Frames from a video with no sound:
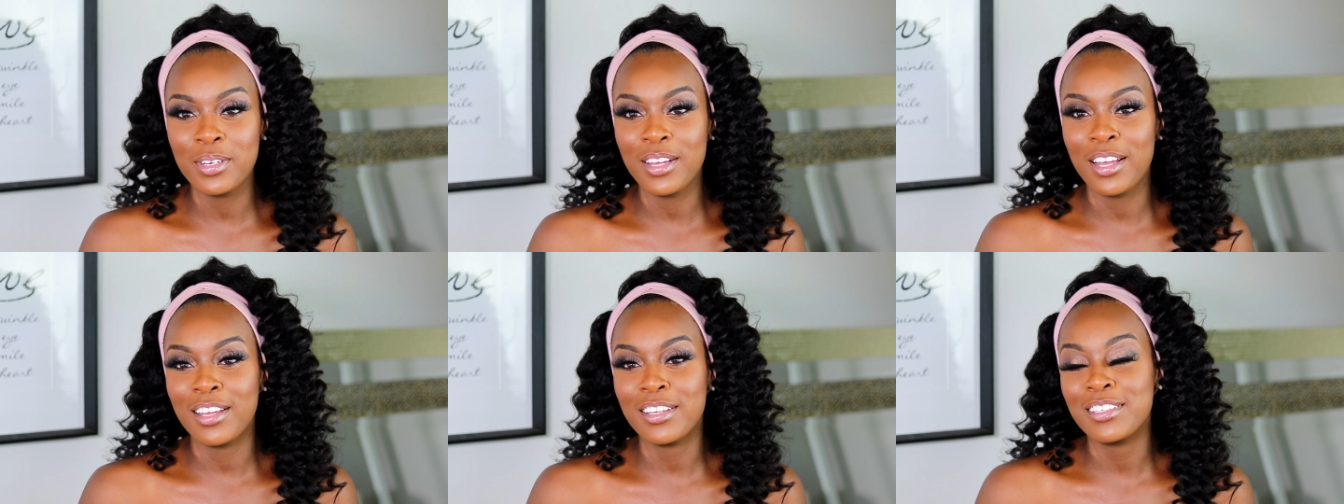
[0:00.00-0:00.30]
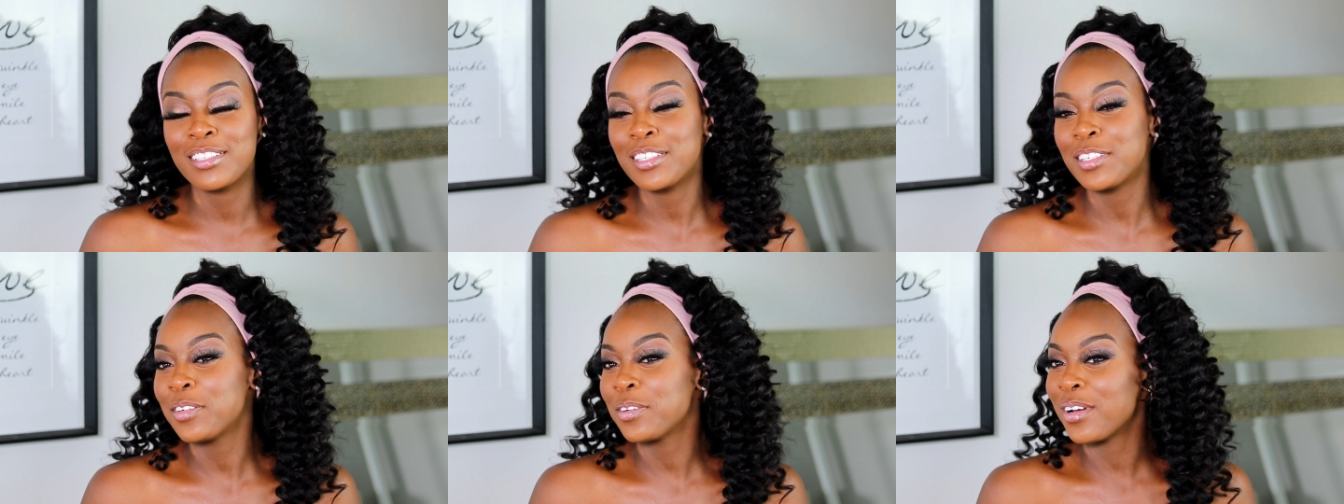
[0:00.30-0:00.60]
I'll
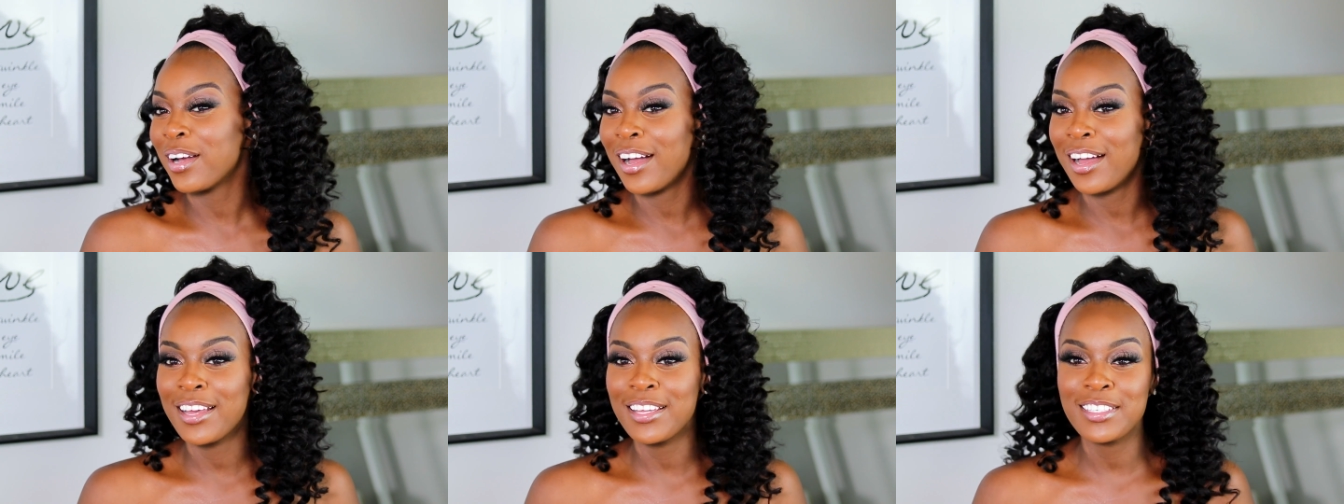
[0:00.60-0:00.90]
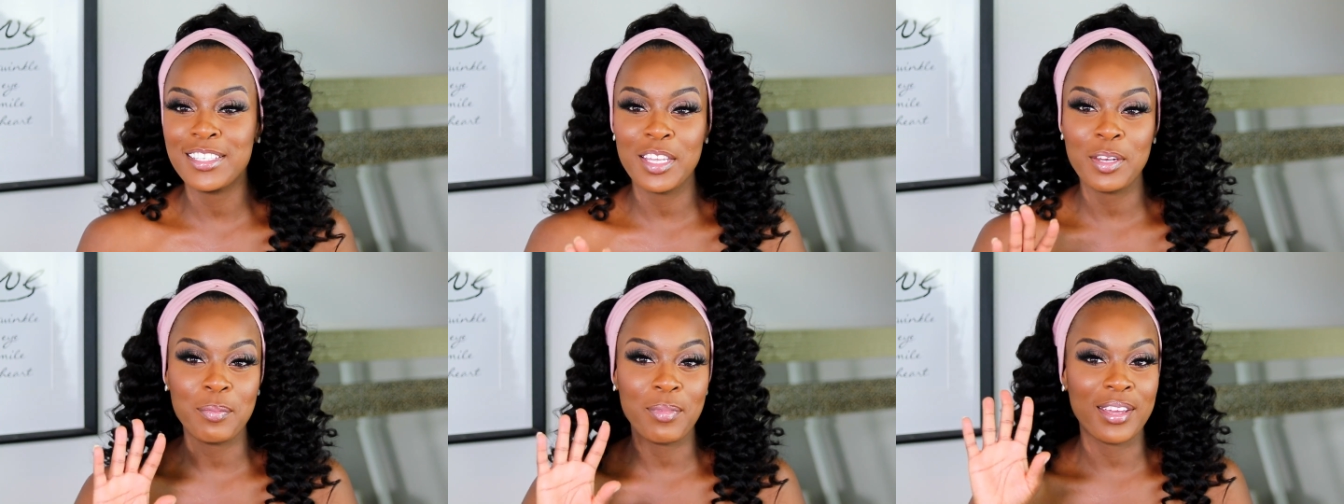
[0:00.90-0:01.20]
see you
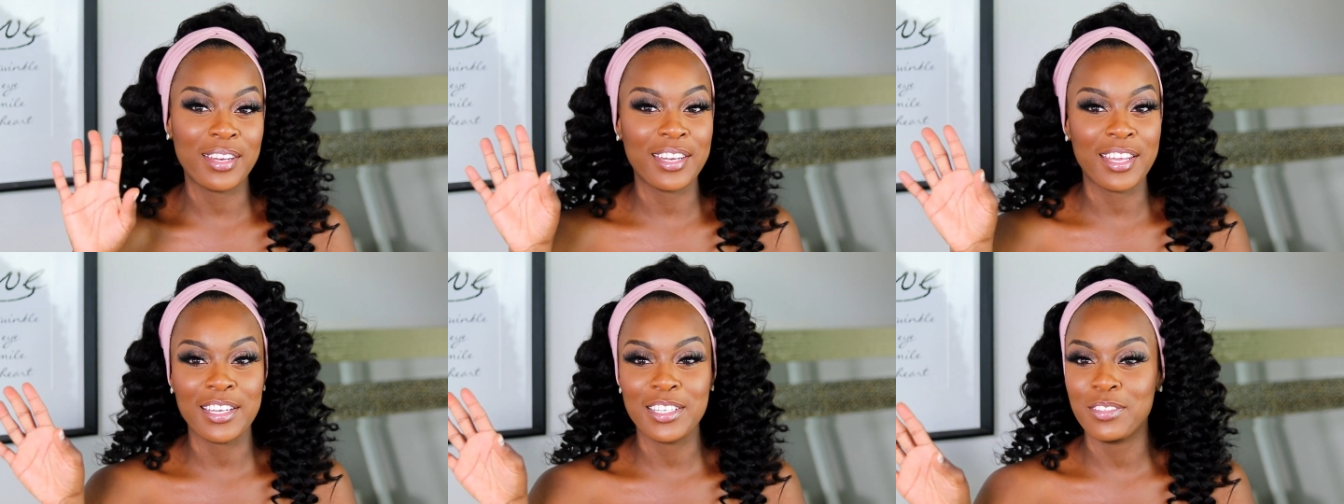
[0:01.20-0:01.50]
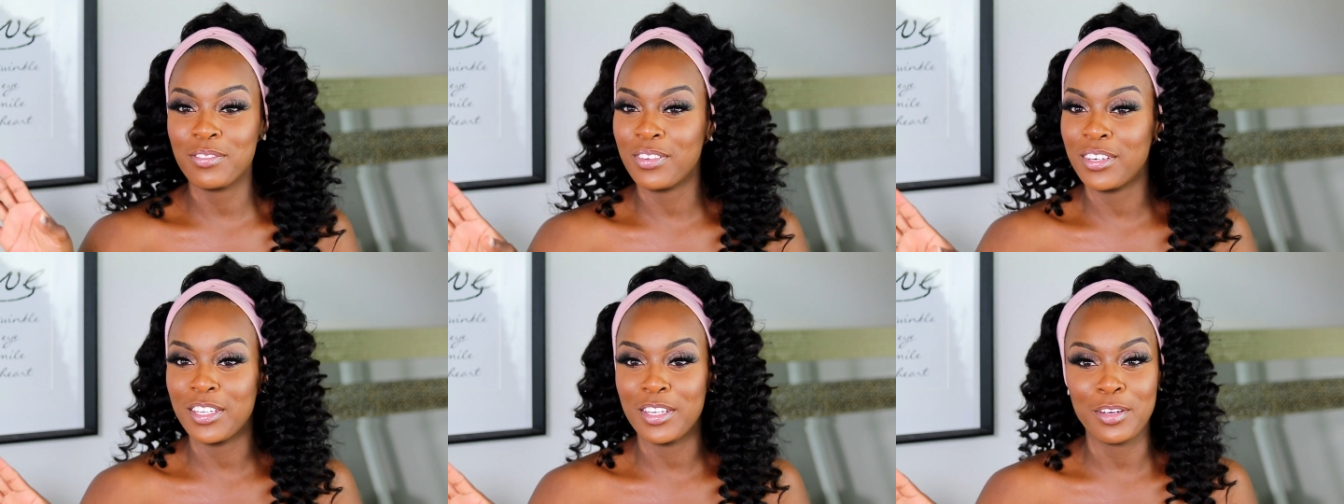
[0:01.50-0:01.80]
guys in my
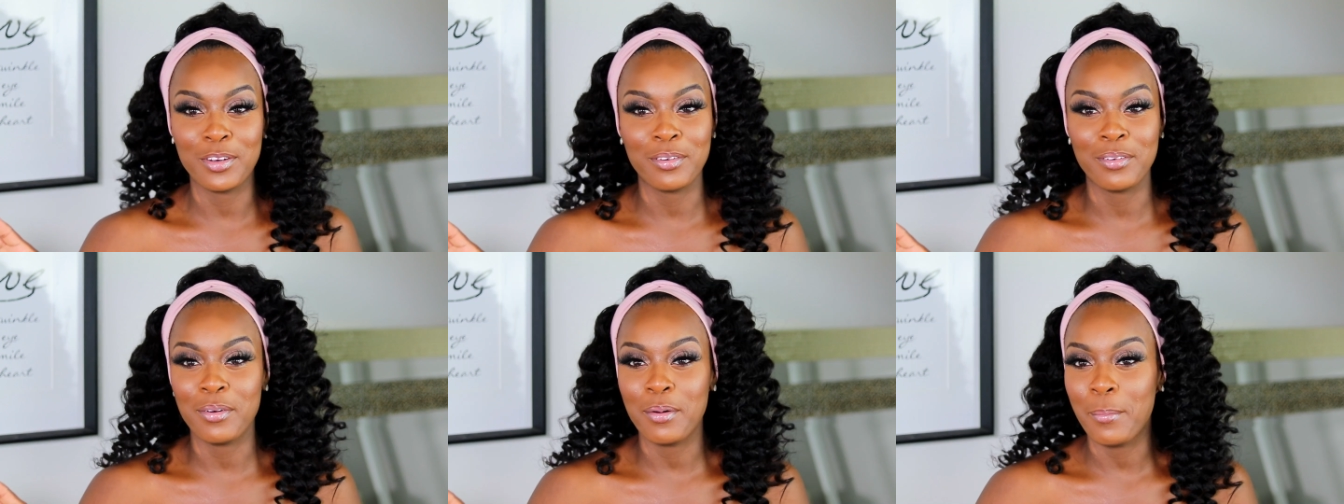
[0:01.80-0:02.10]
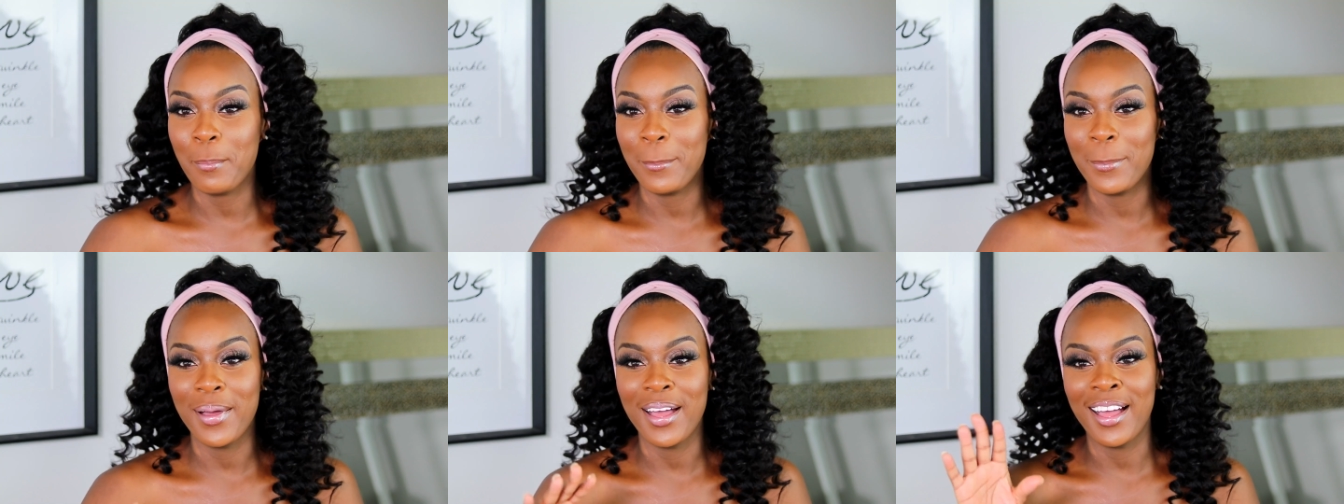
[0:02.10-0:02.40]
next video.
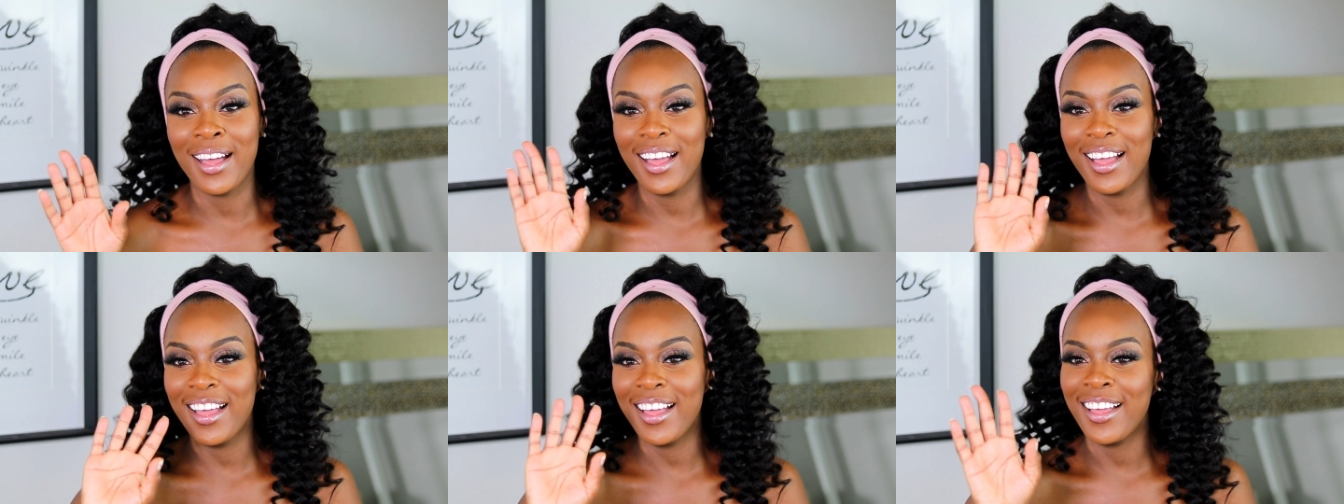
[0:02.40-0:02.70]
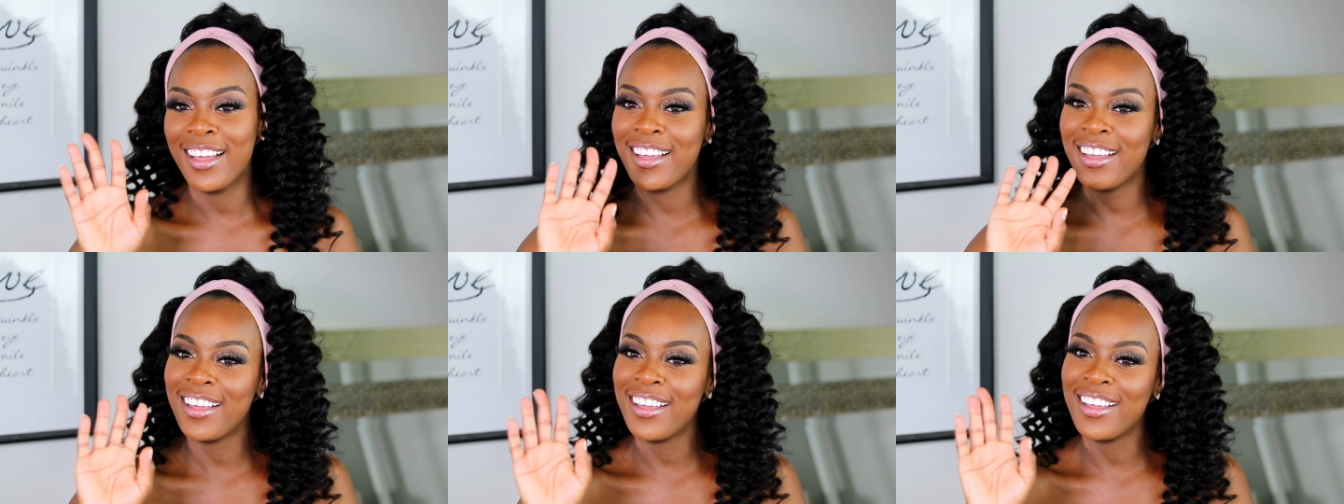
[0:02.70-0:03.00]

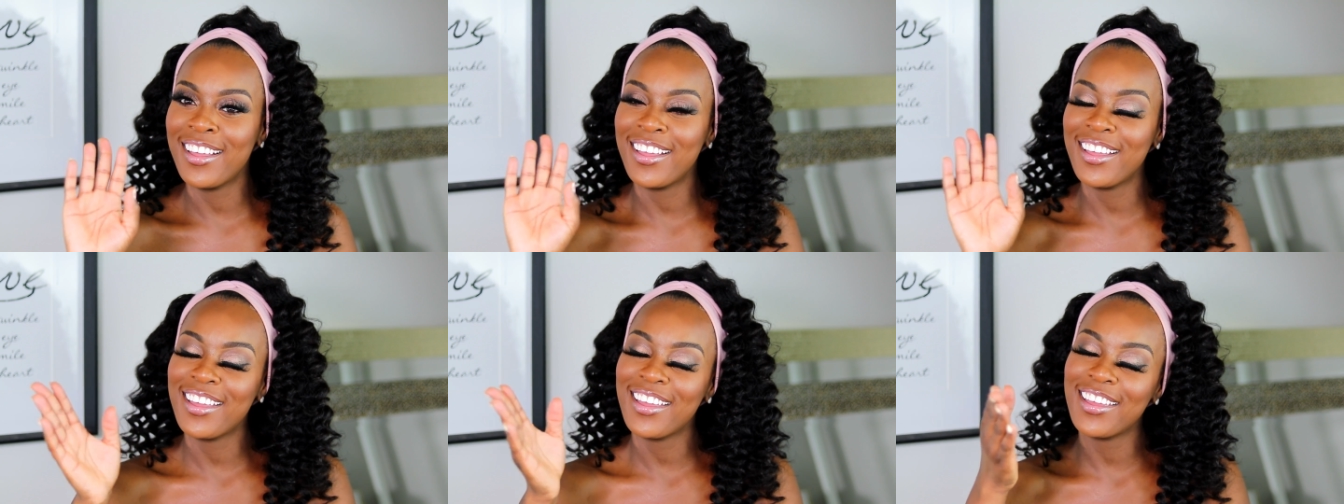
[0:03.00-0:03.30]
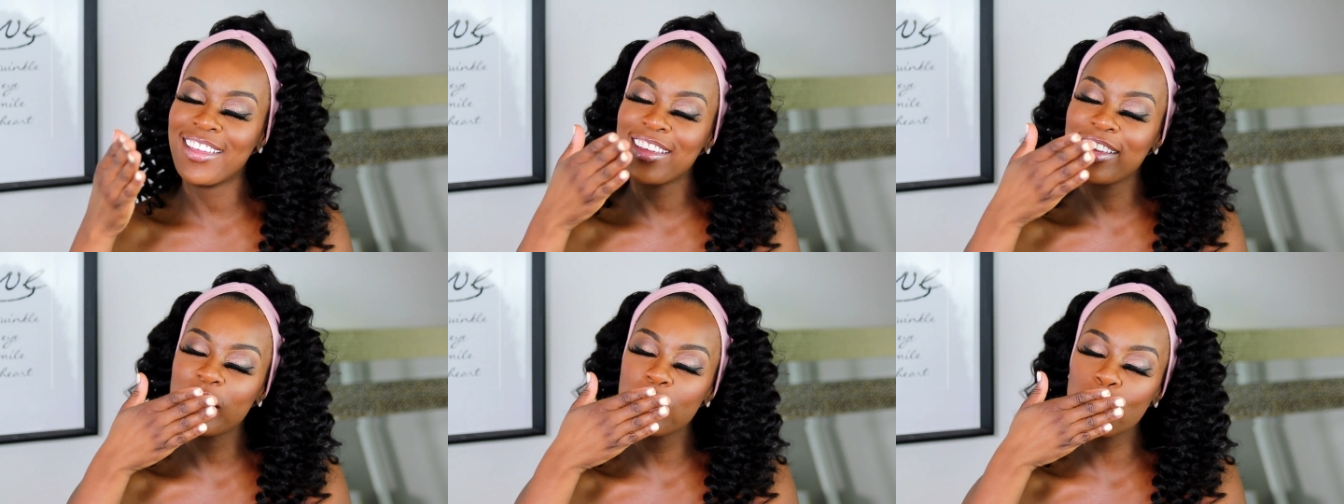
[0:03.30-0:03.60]

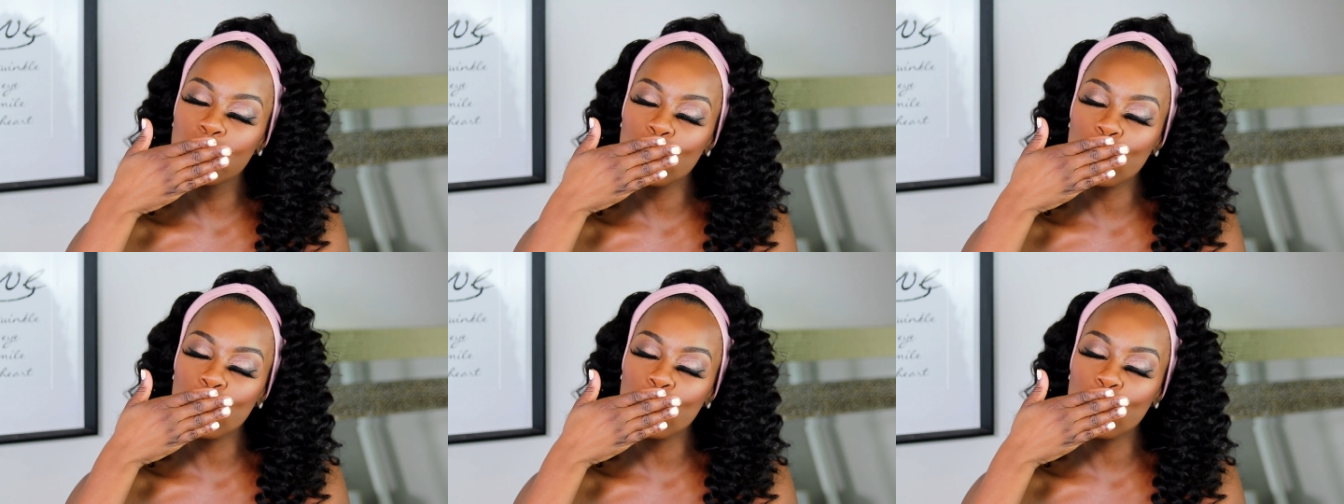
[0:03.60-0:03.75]
Bye!